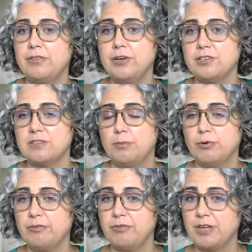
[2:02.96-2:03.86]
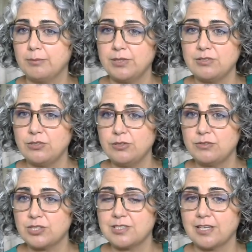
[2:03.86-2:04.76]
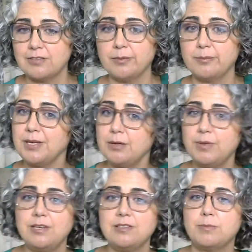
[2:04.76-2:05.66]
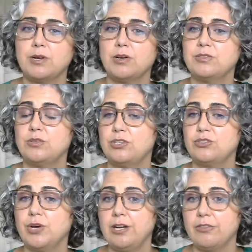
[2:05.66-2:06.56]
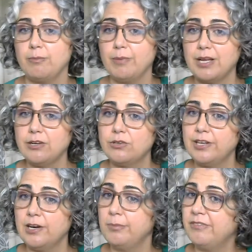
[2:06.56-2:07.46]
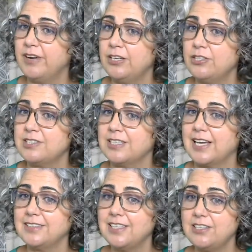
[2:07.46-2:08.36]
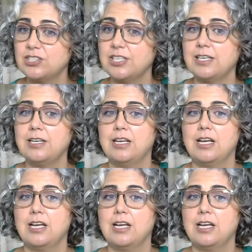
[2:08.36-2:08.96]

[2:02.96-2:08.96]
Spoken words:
there to support families who have just had their babies, but also to train other medical care providers in lactation.